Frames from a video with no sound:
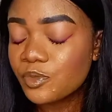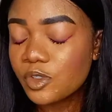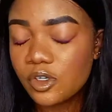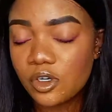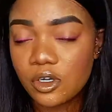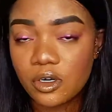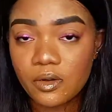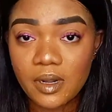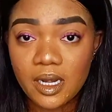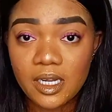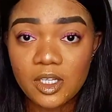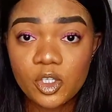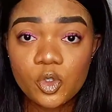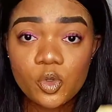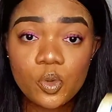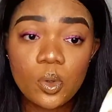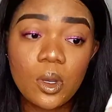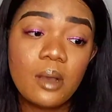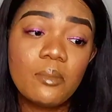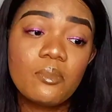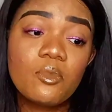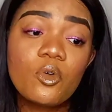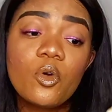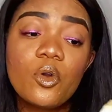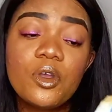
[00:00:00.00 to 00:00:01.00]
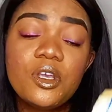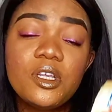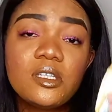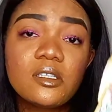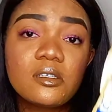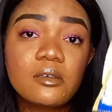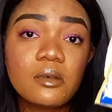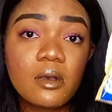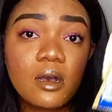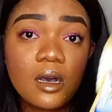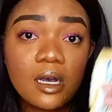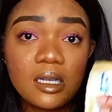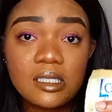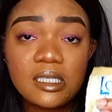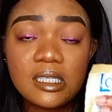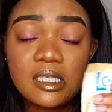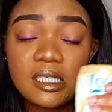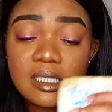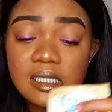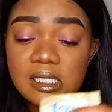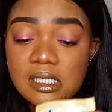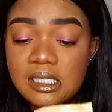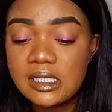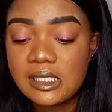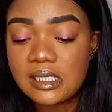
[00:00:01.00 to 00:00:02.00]
All right, so I'm going to cut it.
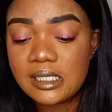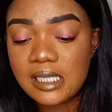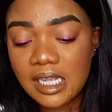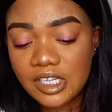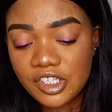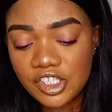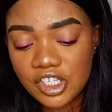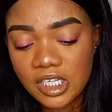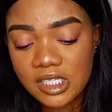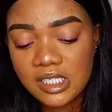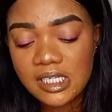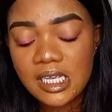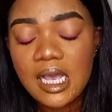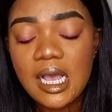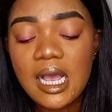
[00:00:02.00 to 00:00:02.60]
It's in a sachet.